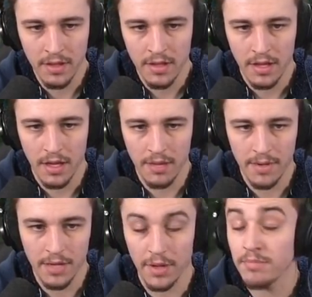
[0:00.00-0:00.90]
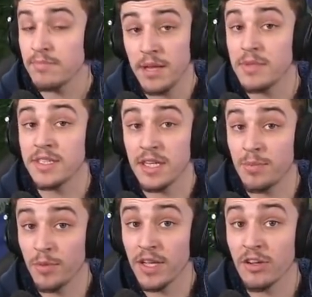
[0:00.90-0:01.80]
Anyway, let me sleep
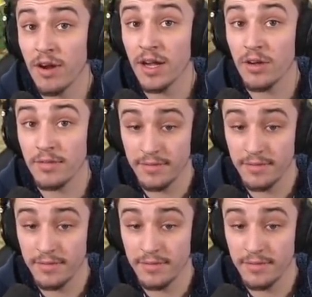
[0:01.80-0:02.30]
and we can crack on.